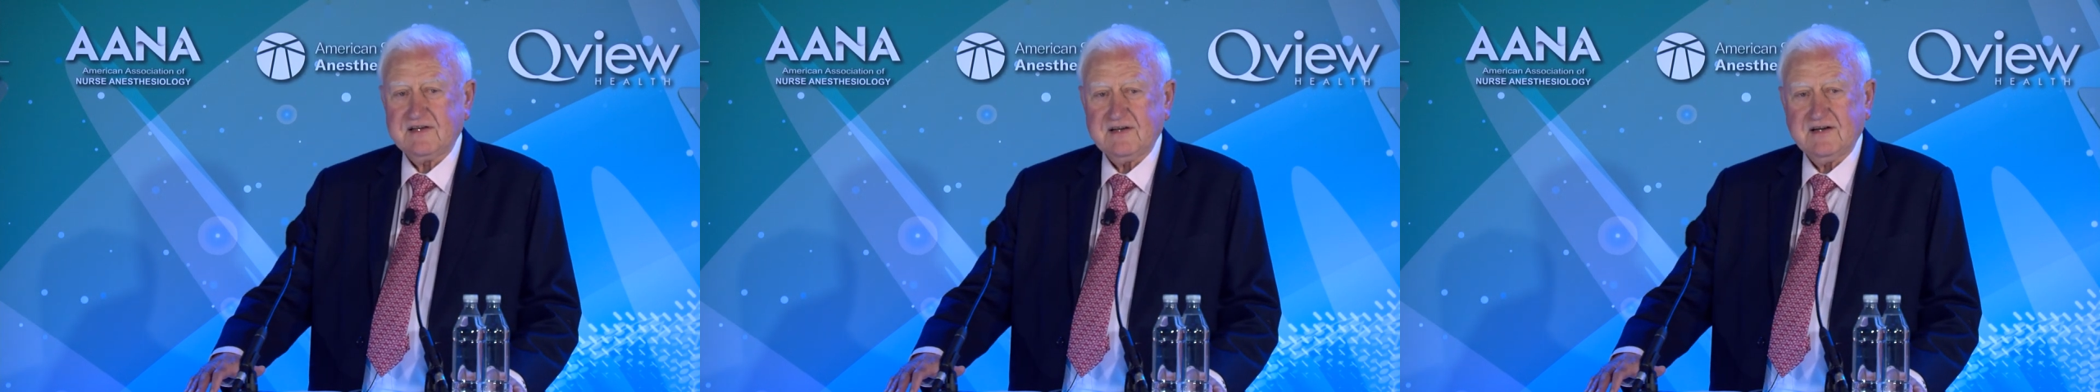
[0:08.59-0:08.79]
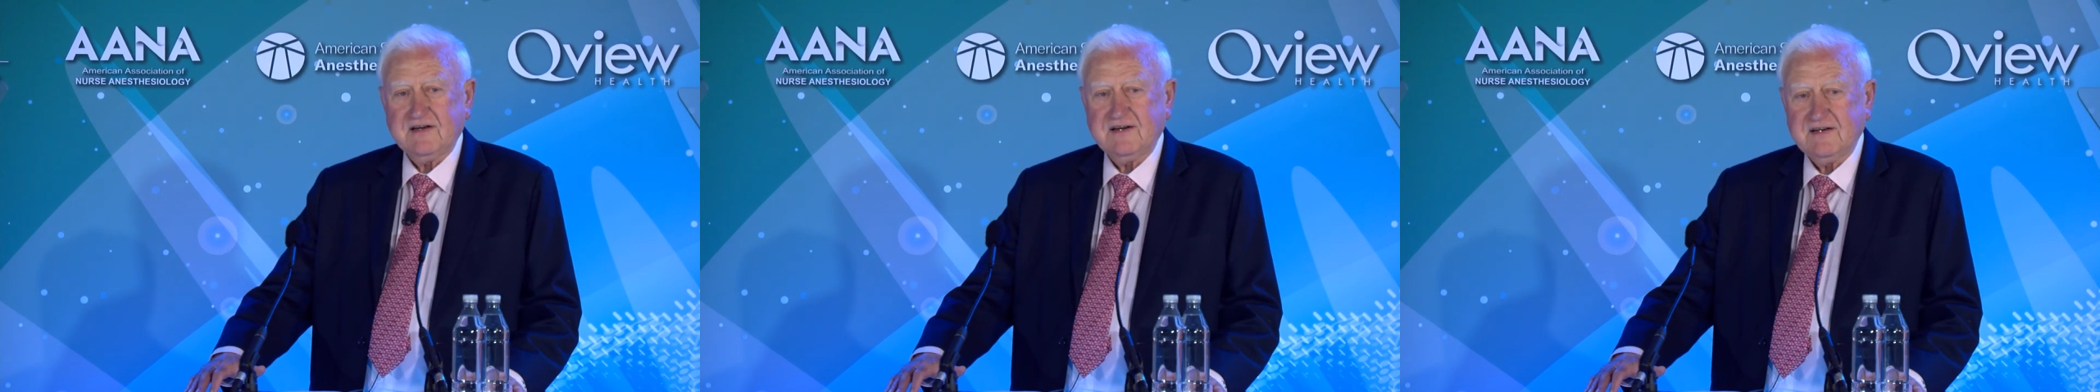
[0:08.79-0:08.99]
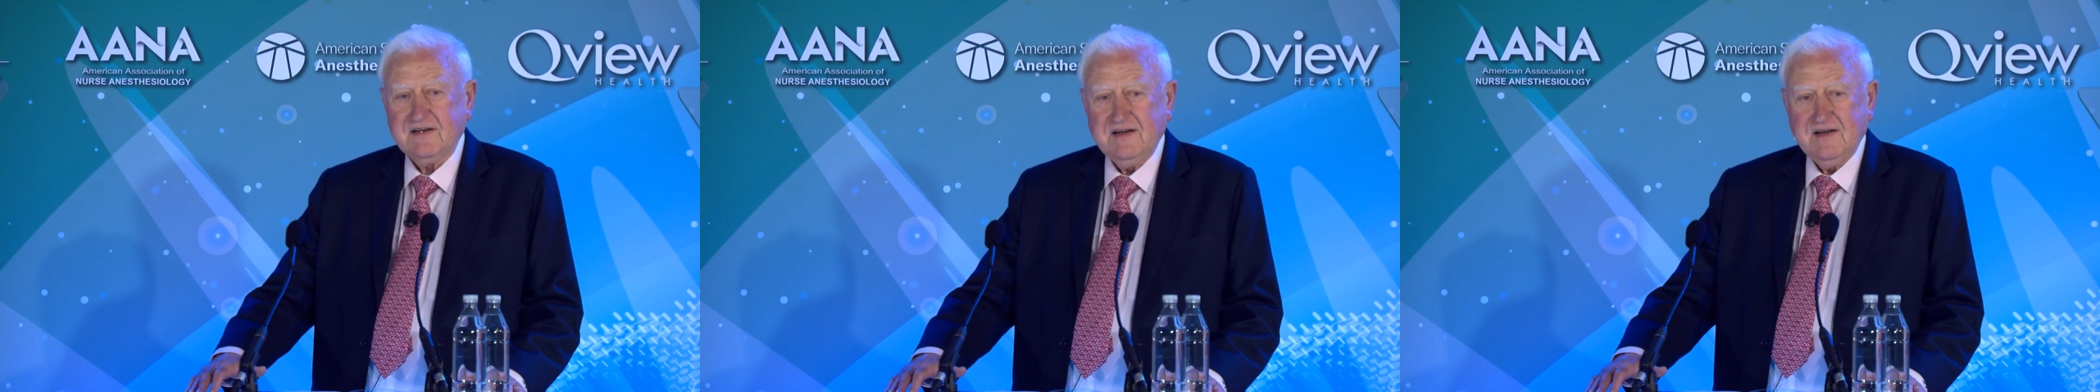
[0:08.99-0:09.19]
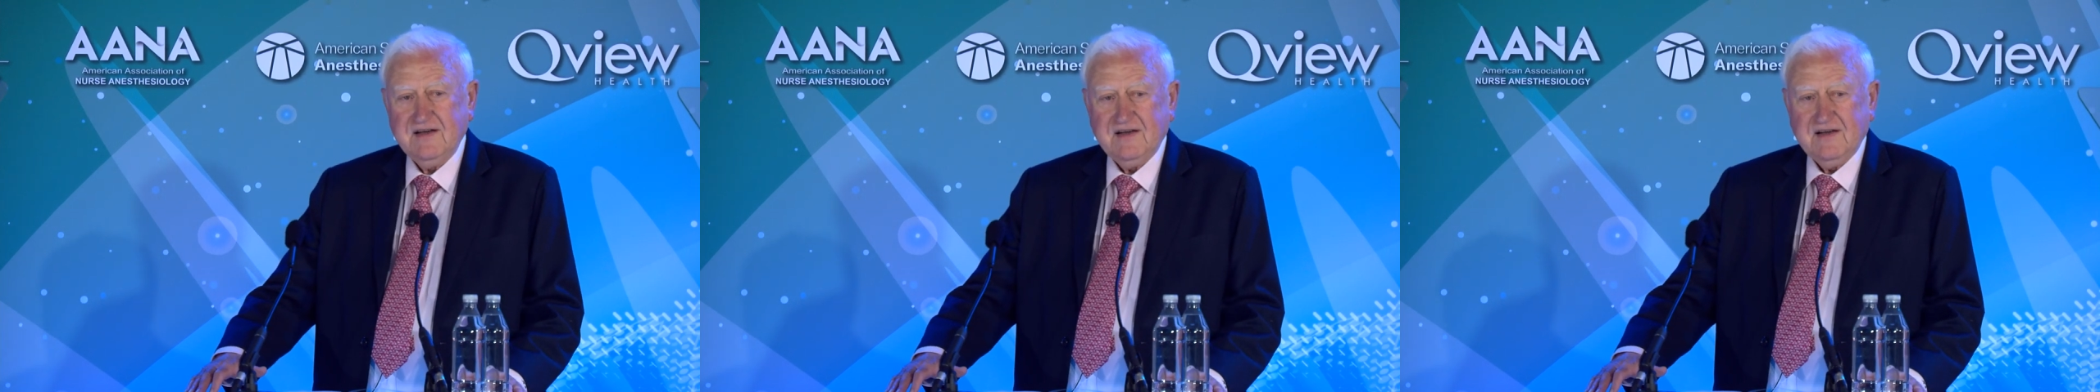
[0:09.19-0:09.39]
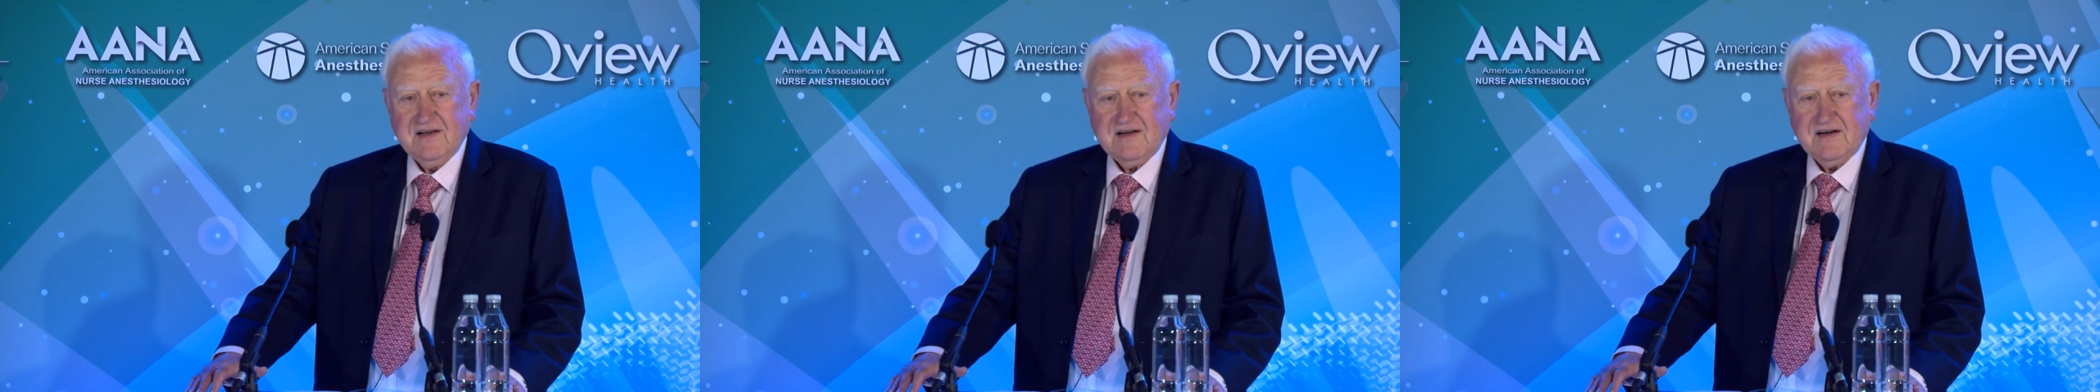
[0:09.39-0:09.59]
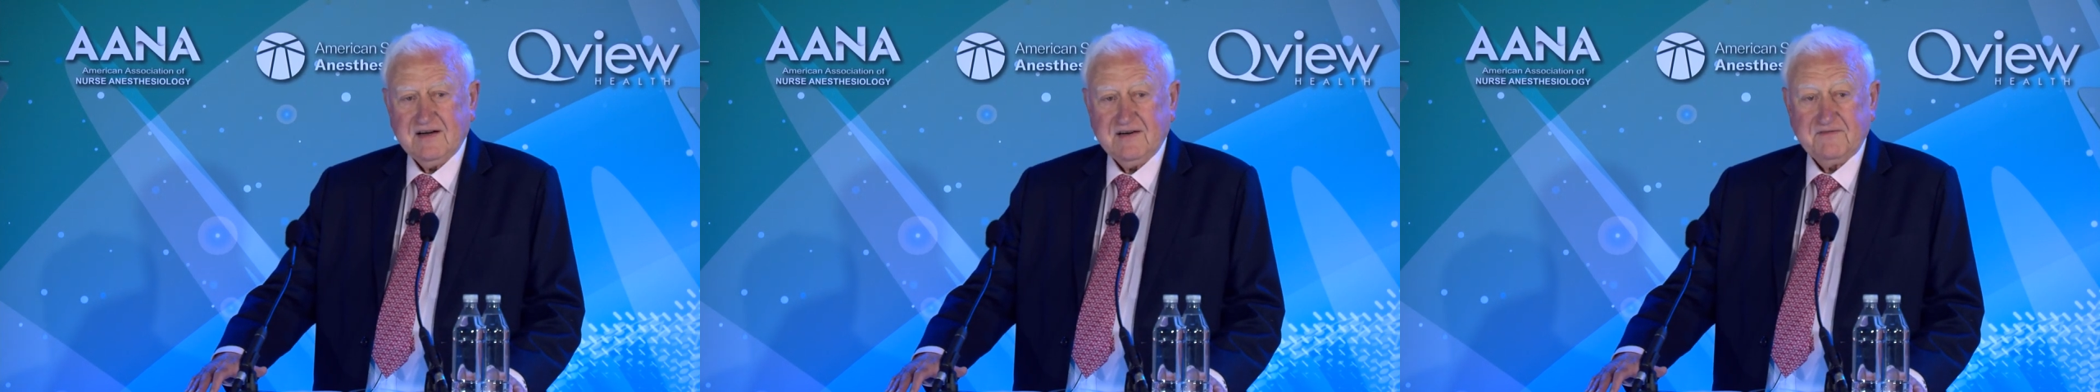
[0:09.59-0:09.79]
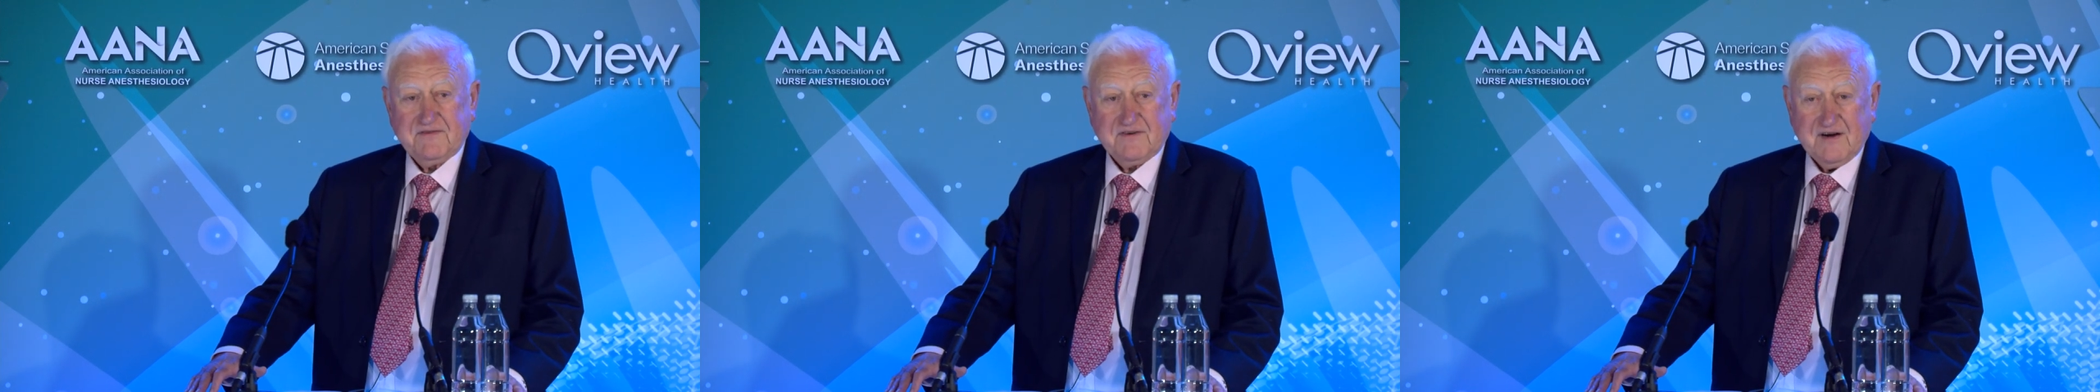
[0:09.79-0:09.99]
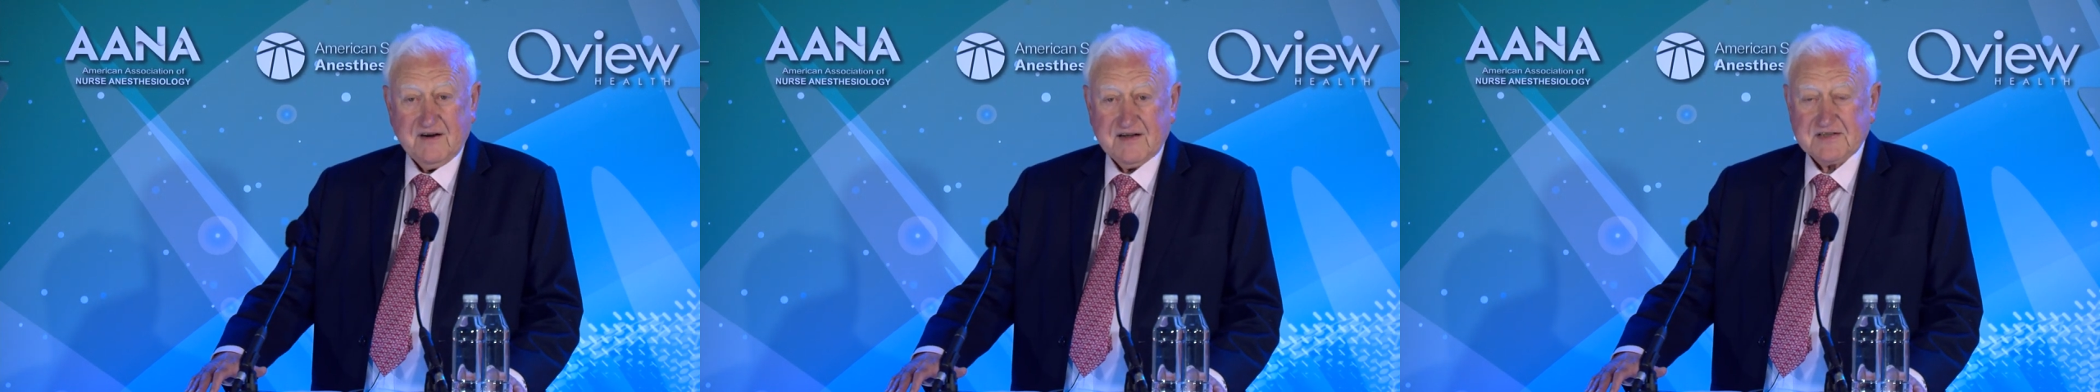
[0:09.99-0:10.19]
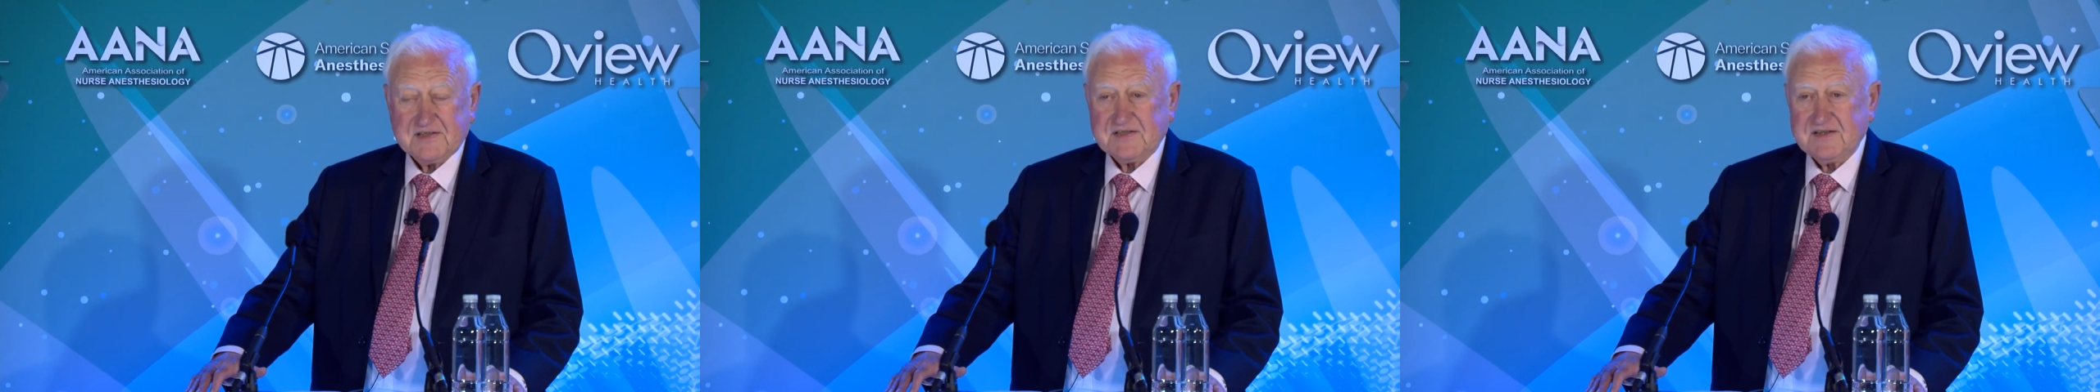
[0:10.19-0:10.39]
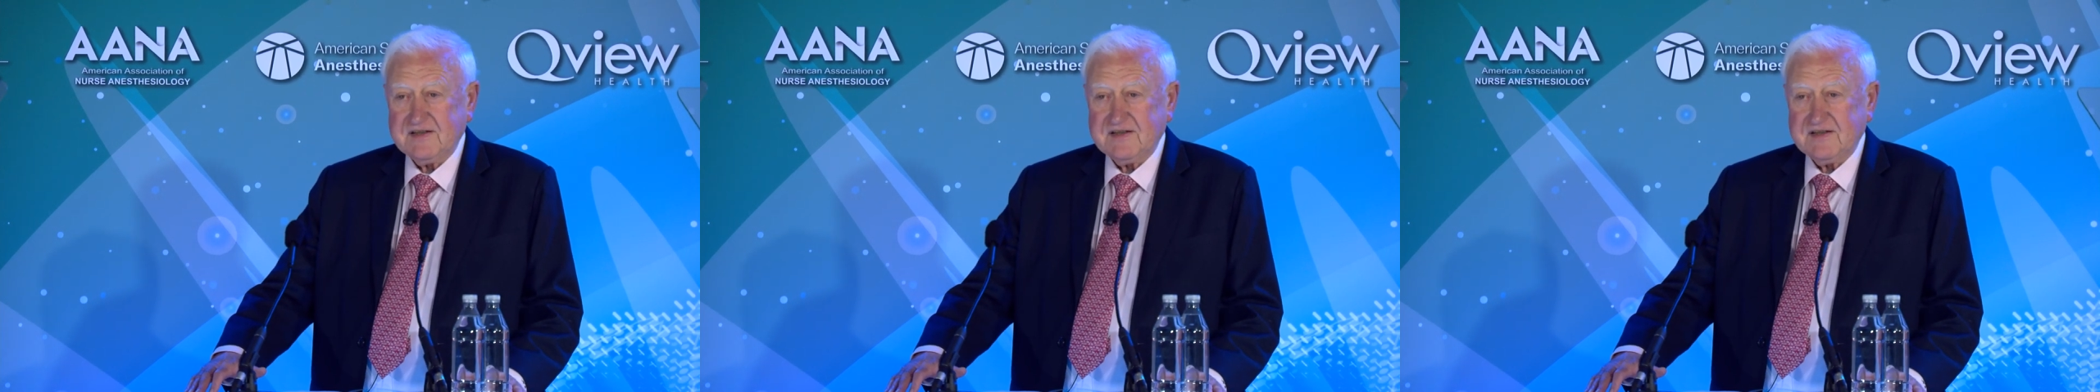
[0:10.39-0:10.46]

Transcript: uh, uh, for us.